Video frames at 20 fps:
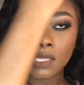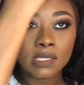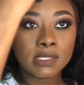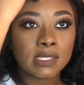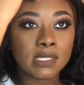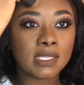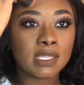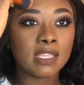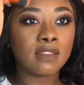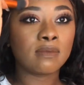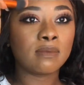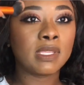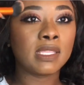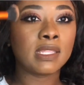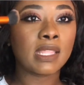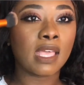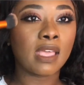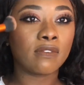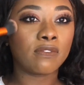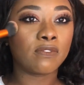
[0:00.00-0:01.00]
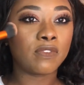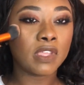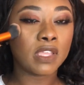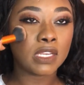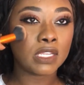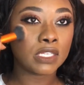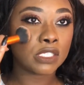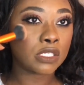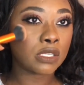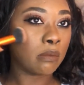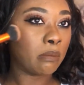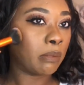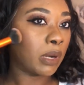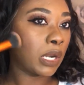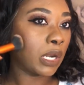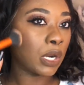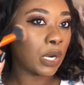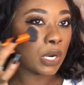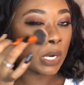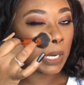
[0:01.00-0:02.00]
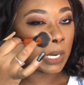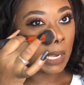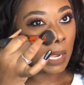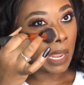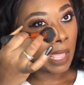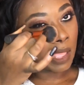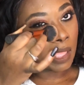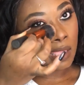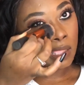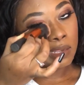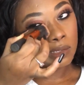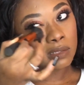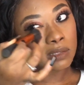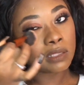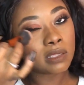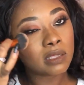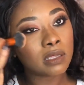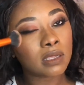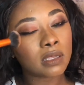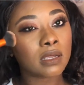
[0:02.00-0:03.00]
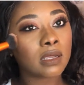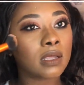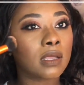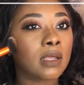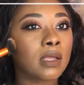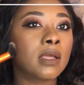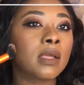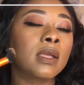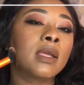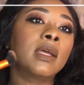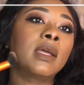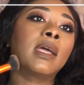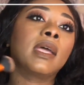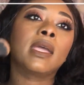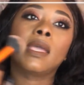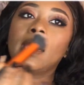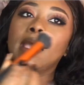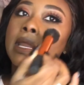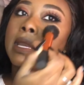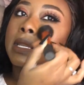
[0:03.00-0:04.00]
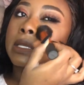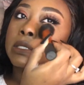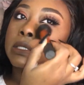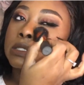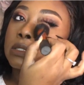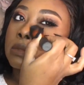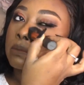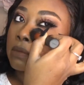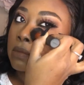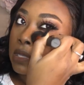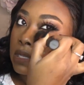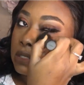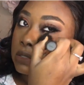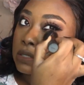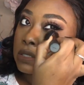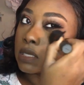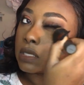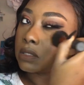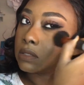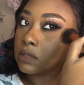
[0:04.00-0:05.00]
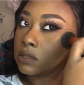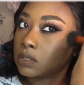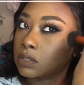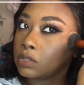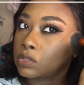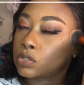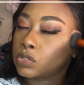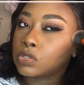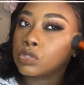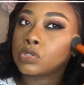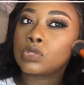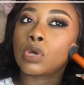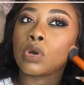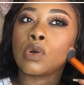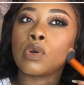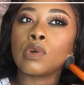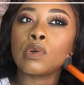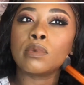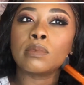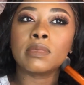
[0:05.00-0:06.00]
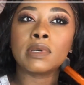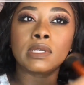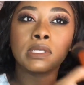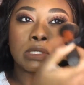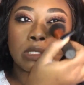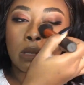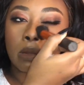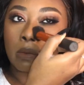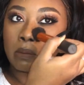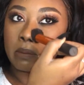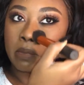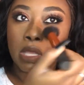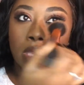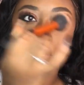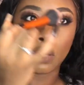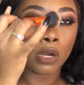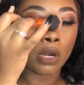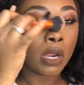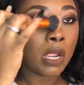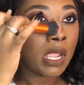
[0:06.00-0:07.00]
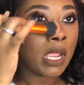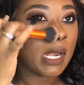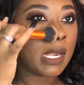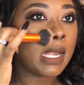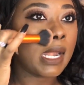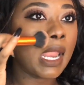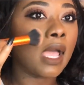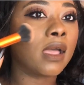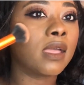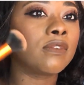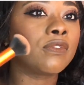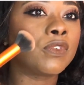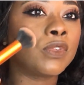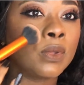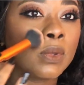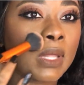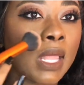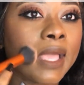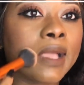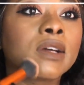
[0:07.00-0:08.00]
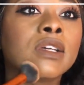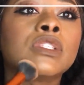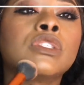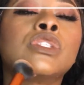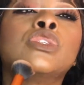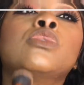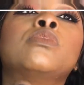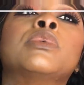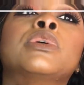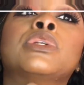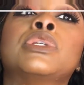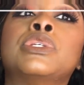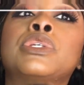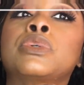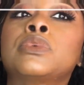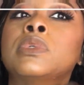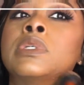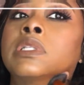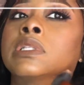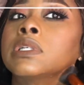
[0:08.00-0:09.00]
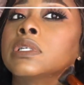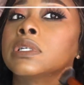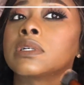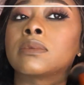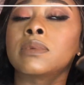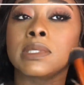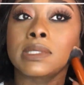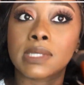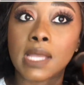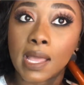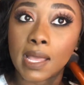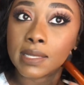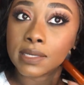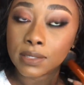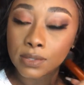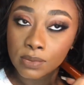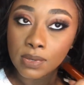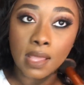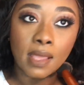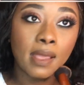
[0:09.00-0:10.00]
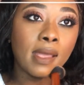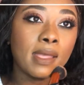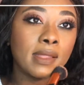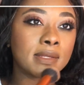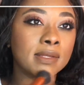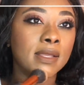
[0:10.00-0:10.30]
to give me that finished blurred line look, and it just makes things look so much better. Now if you like a super dewy look, which I do not,